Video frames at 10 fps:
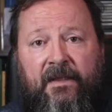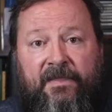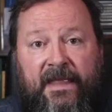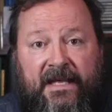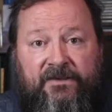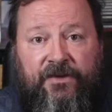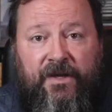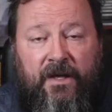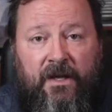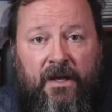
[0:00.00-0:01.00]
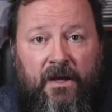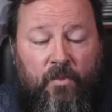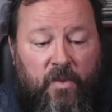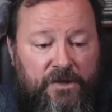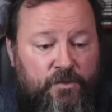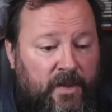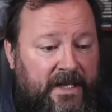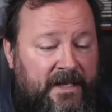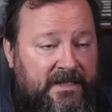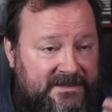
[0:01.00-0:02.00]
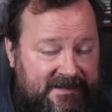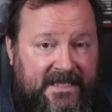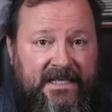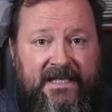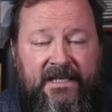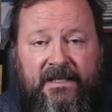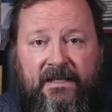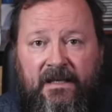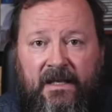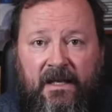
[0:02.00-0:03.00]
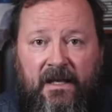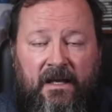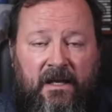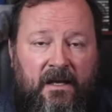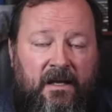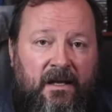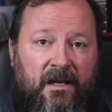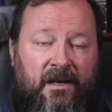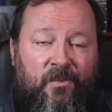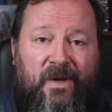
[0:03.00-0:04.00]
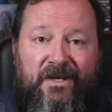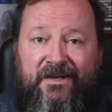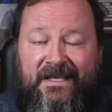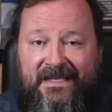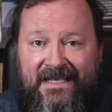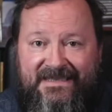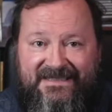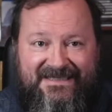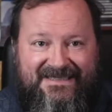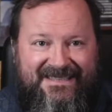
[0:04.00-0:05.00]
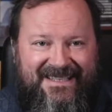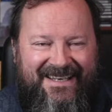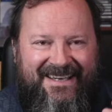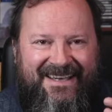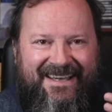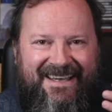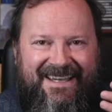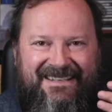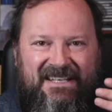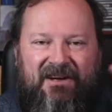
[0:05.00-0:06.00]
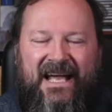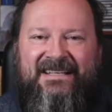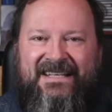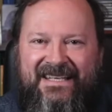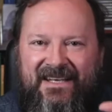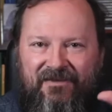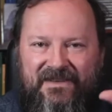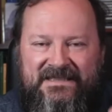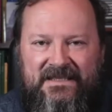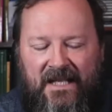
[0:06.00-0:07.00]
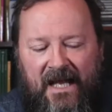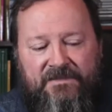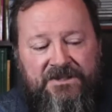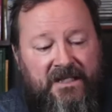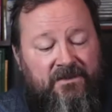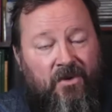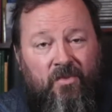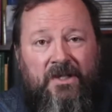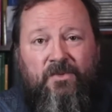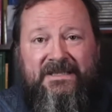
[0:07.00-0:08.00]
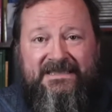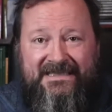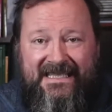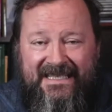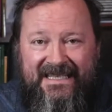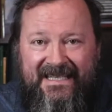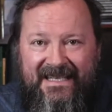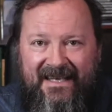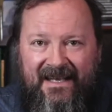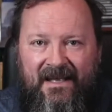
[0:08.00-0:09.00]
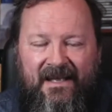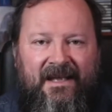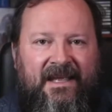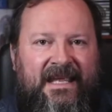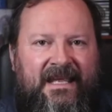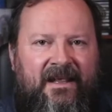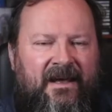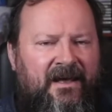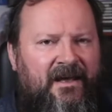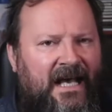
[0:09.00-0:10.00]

that what we see, whether it is directly a physical object or what we see in a